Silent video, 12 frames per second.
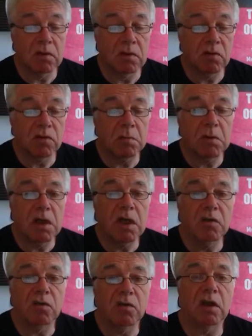some
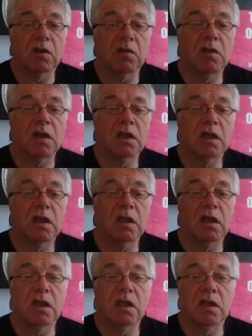years ago in
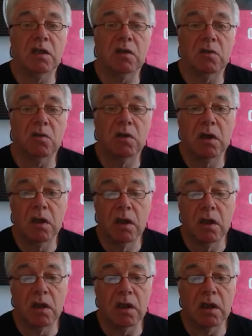the EU,
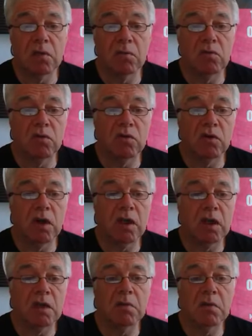there was
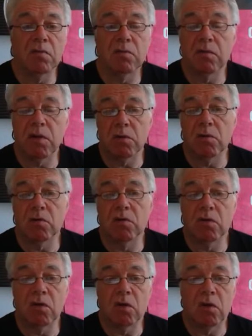a vote
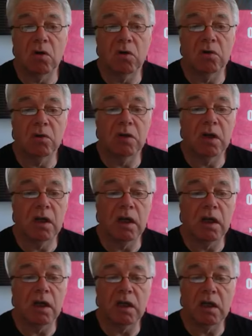on
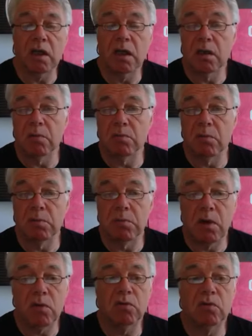a
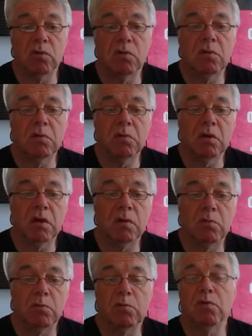proposal,
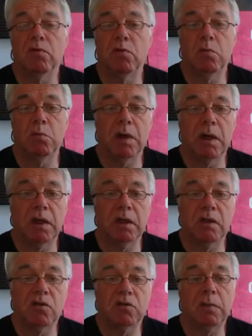was put forward by
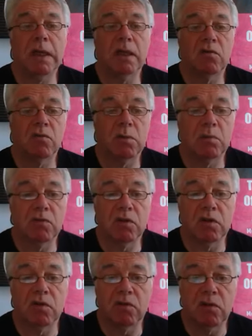the Spanish
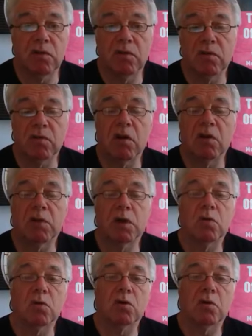representative, if I
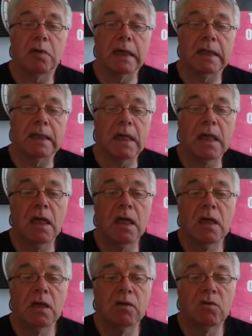recall correctly,
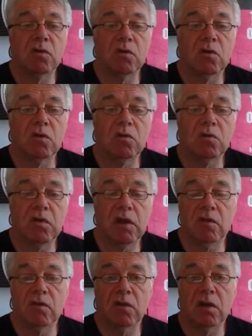to
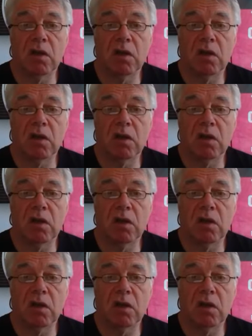fit